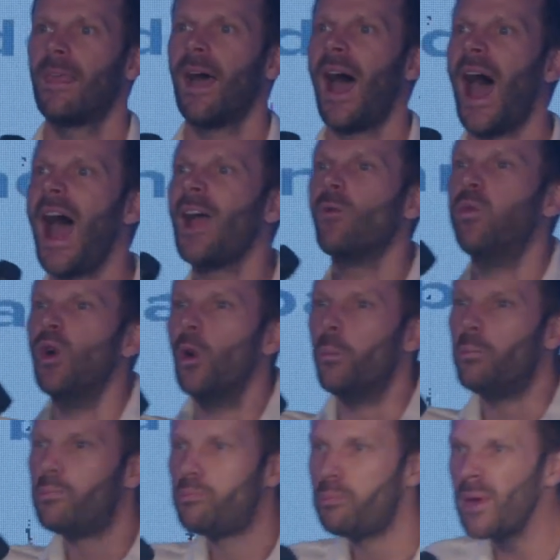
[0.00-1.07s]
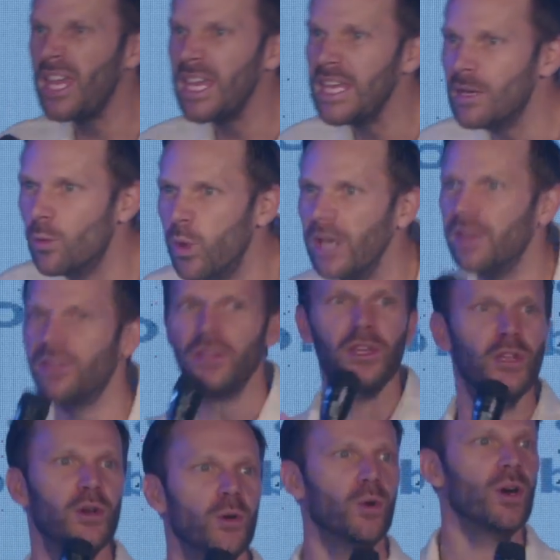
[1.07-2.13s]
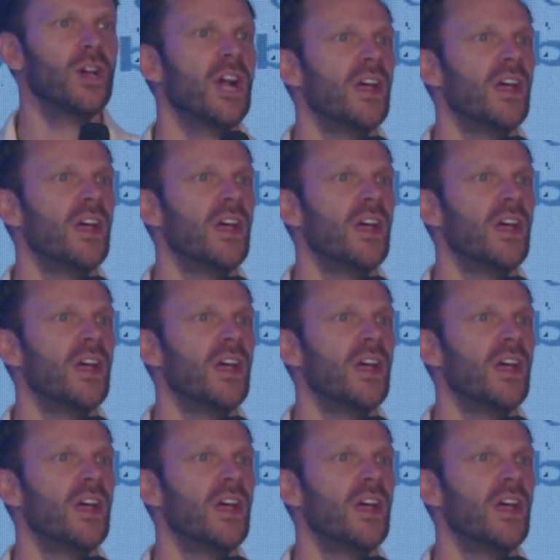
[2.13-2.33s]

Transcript: I will be with you.